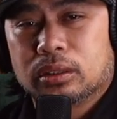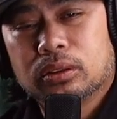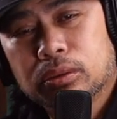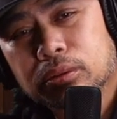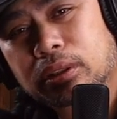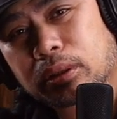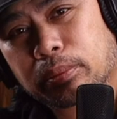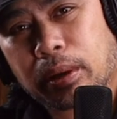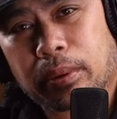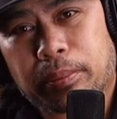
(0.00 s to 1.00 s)
The cool thing
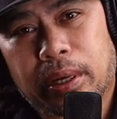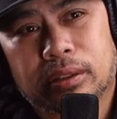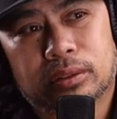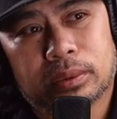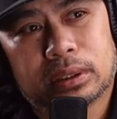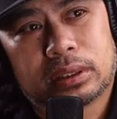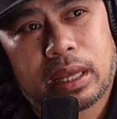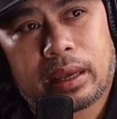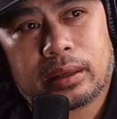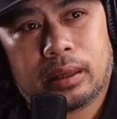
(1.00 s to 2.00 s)
about my parents was
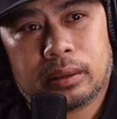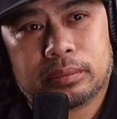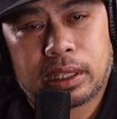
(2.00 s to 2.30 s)
that um,